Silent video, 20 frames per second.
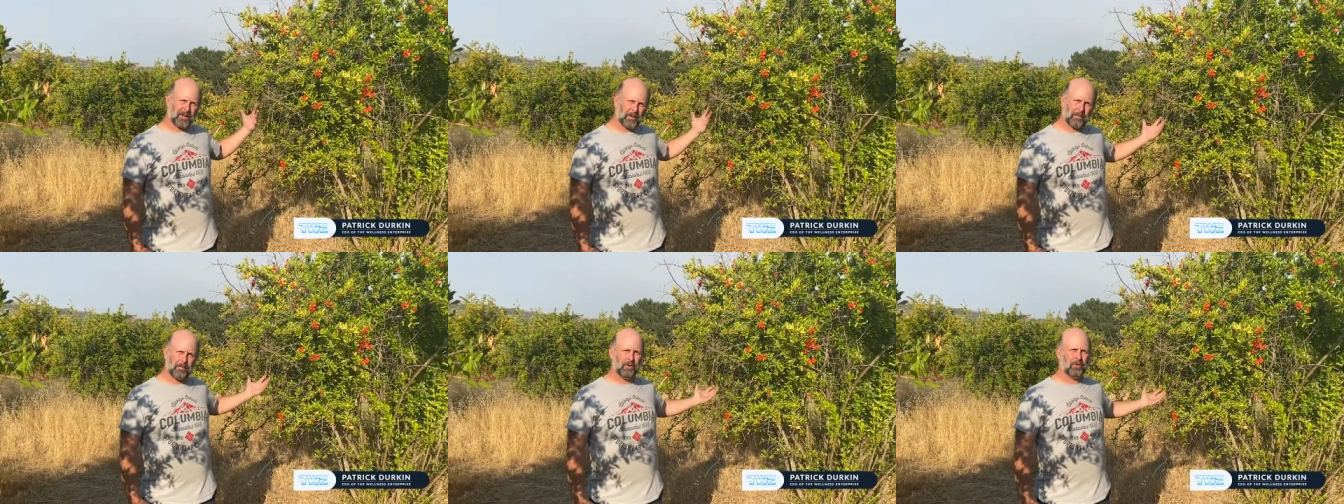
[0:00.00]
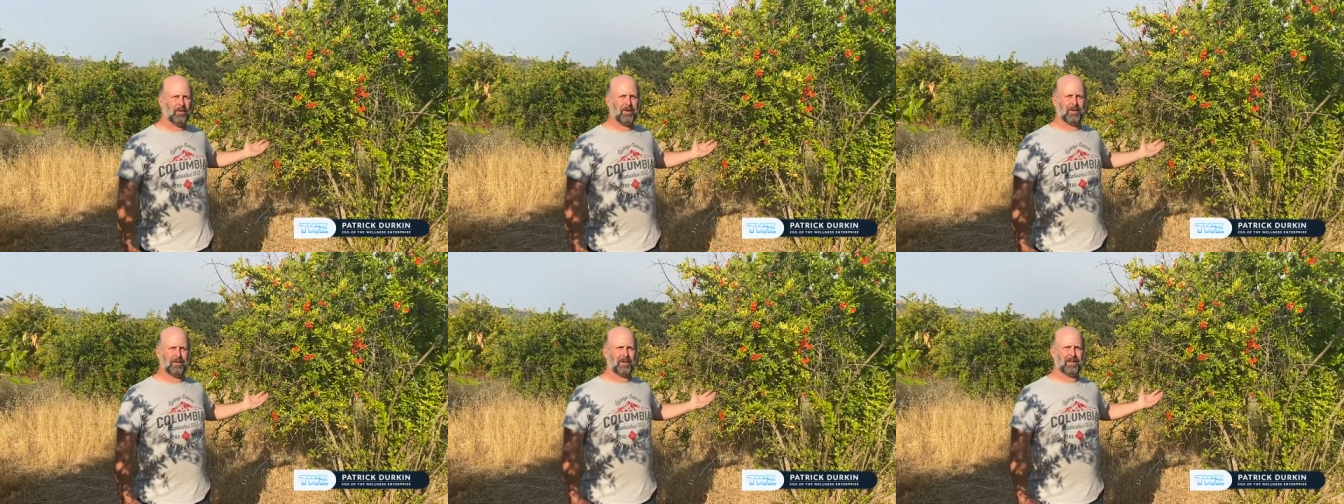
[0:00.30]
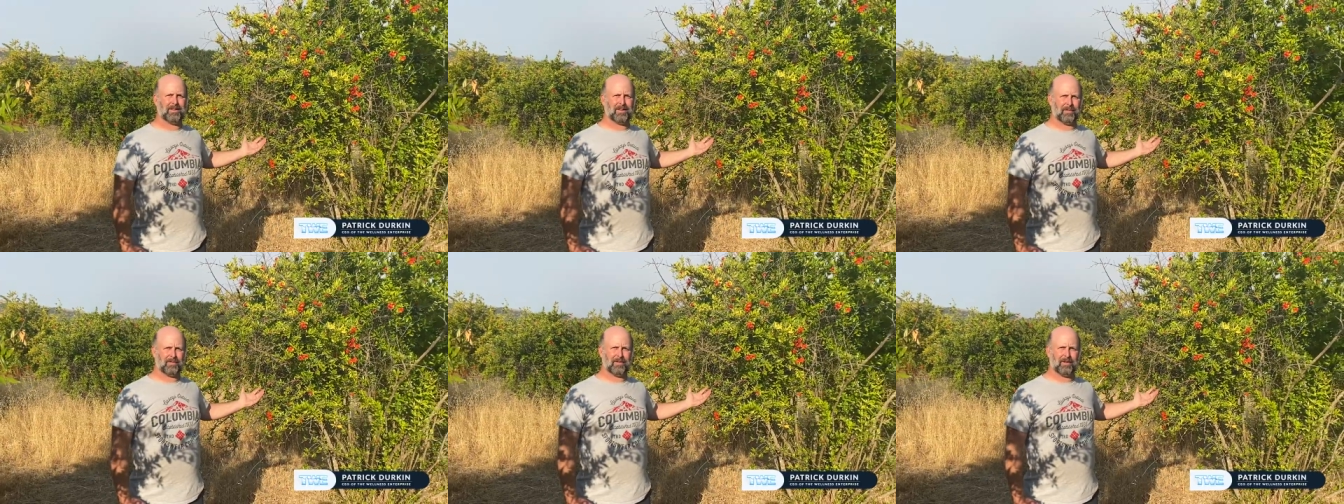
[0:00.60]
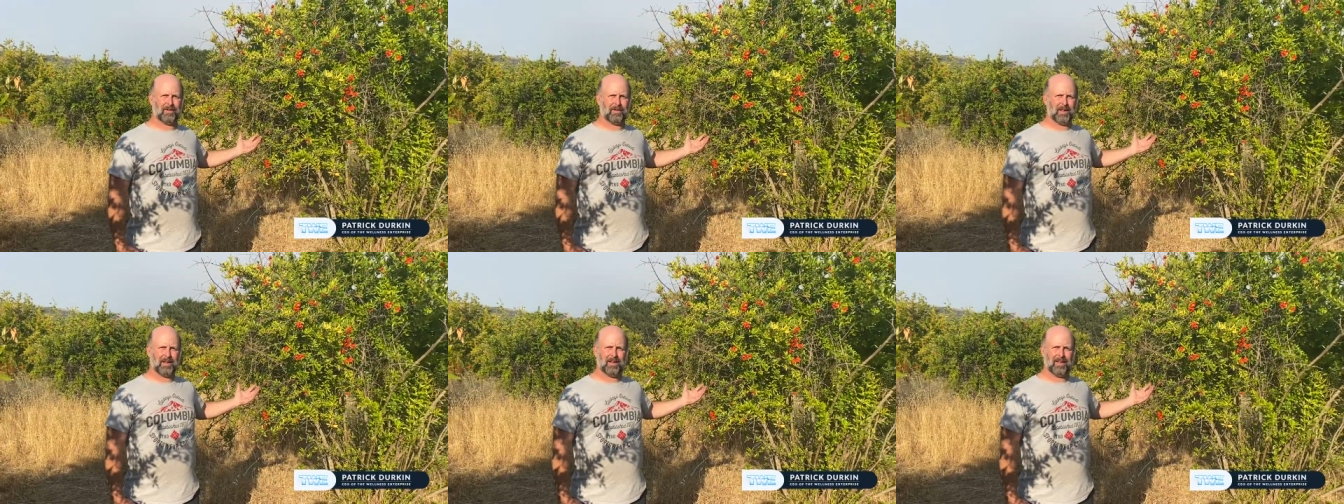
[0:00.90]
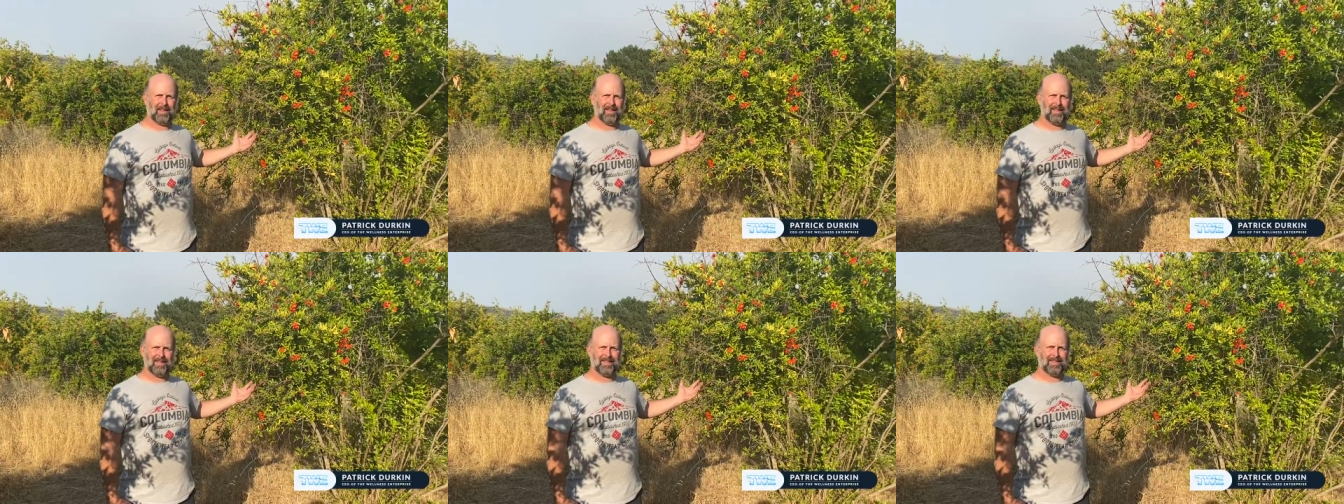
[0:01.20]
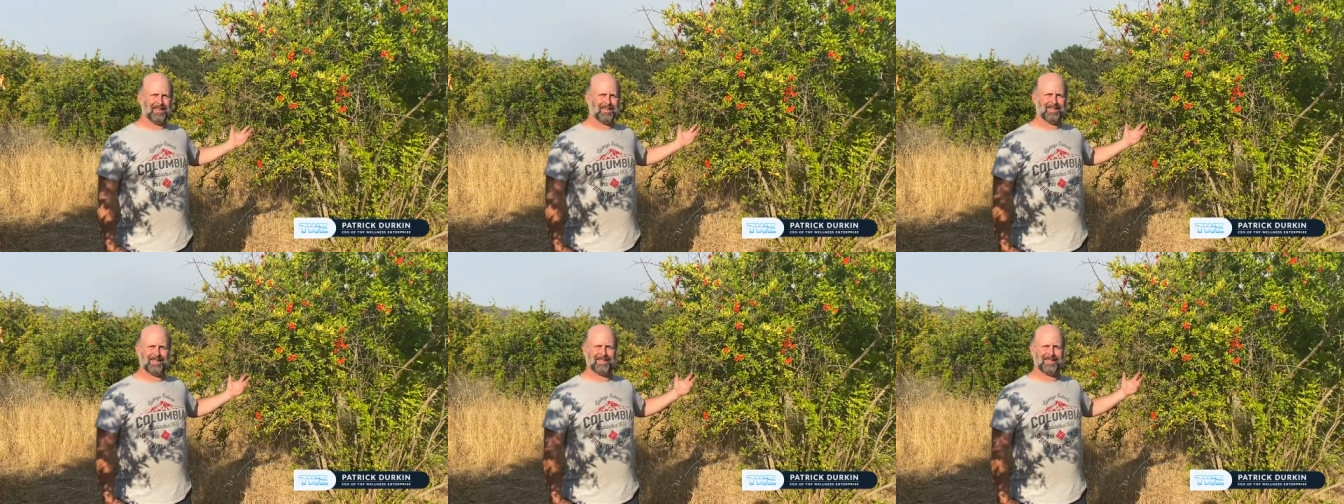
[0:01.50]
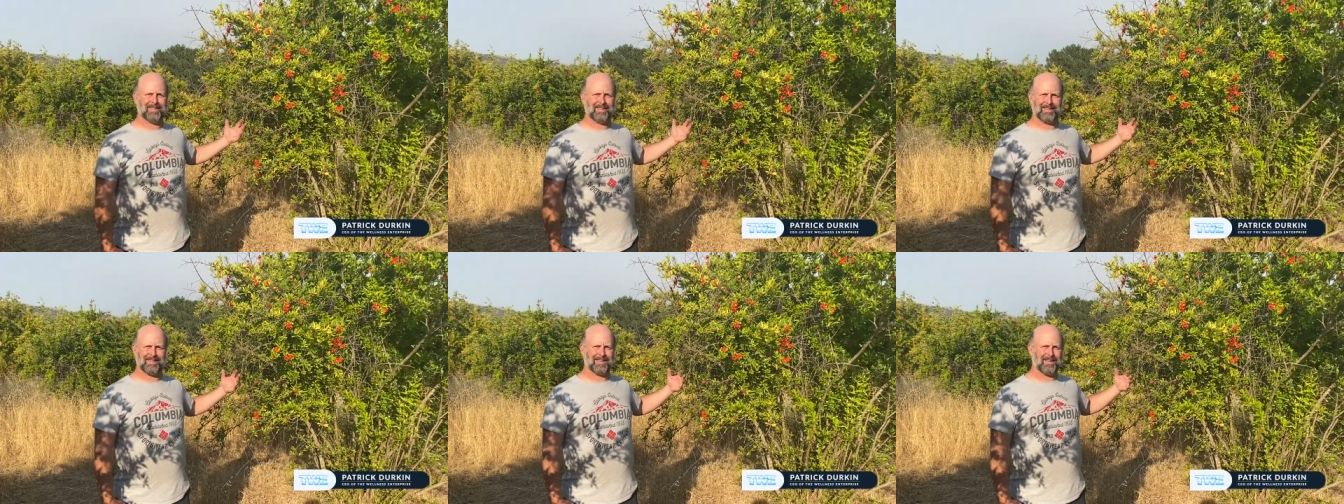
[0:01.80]
completely differently. This
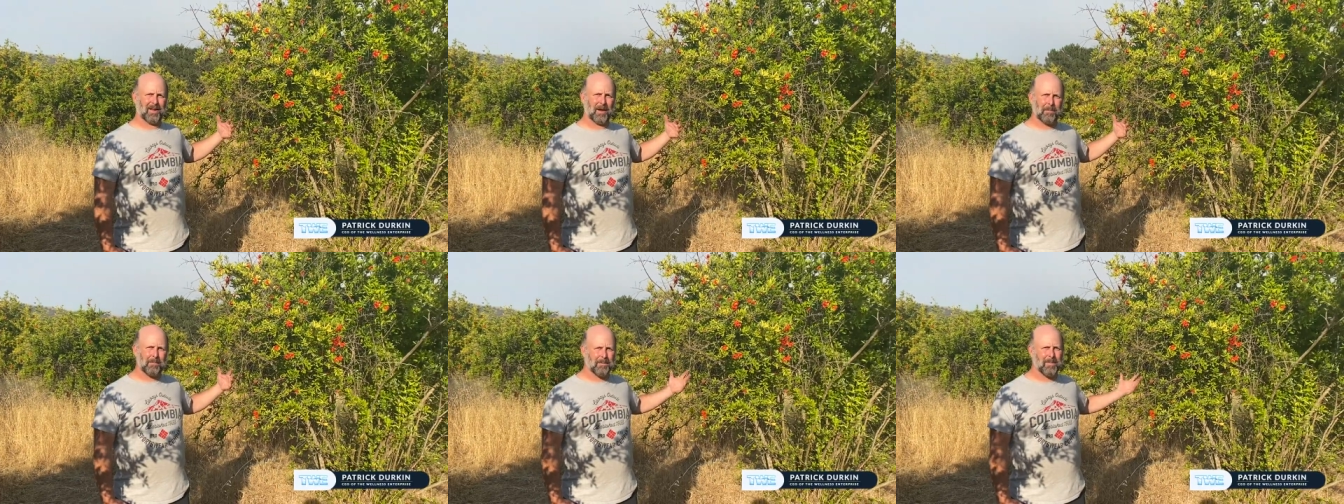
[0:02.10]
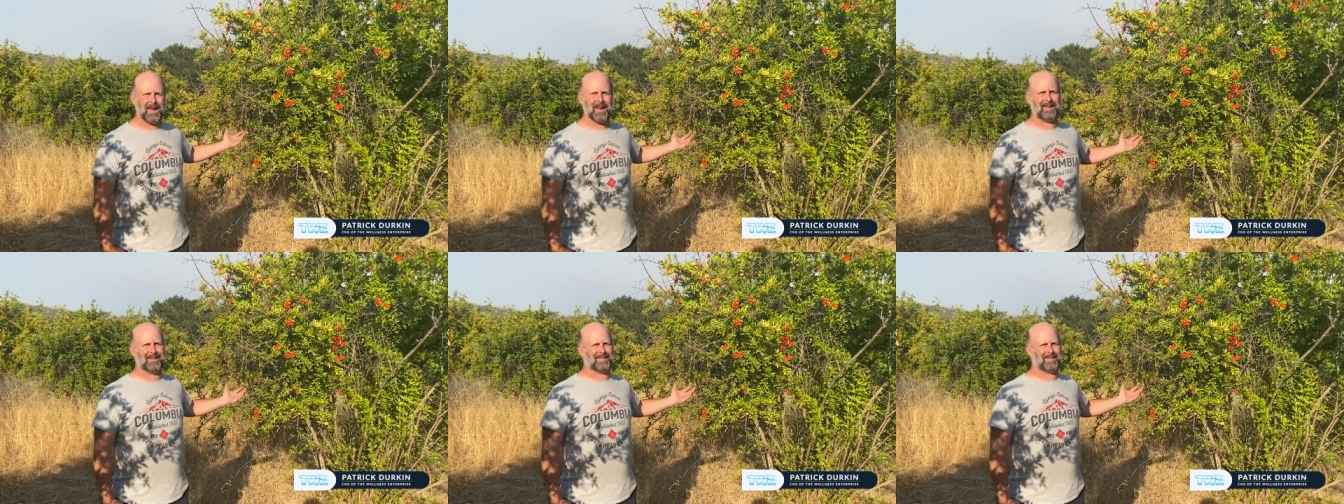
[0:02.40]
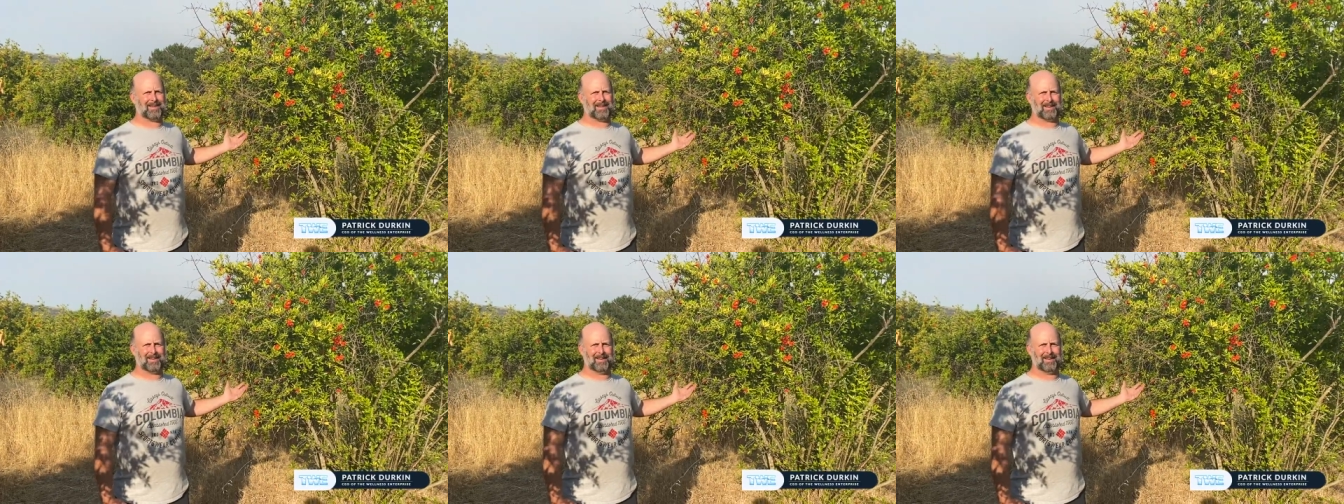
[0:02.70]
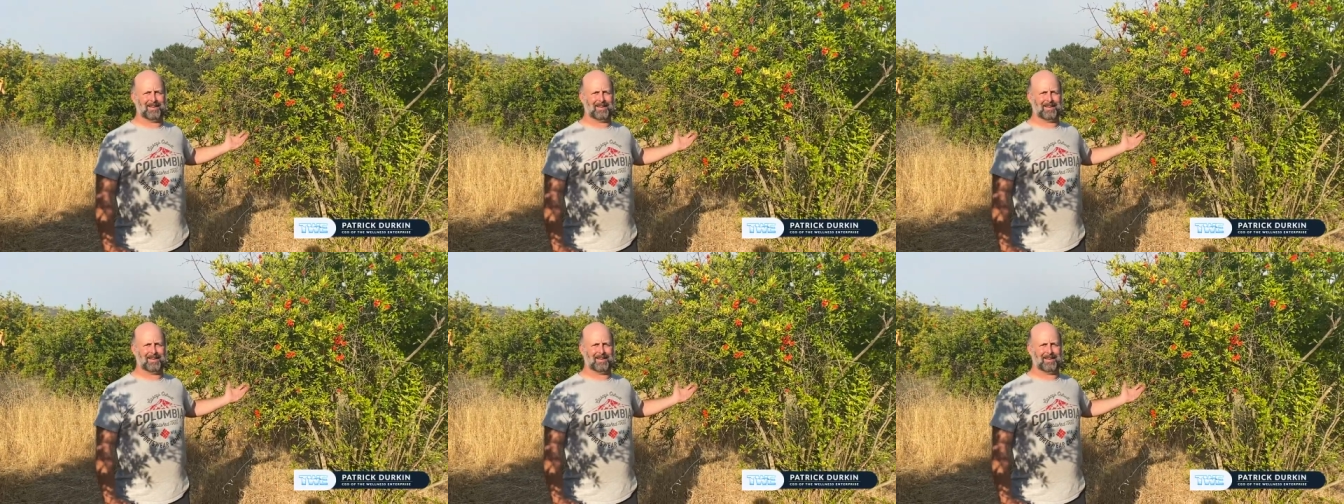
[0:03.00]
is just amazing.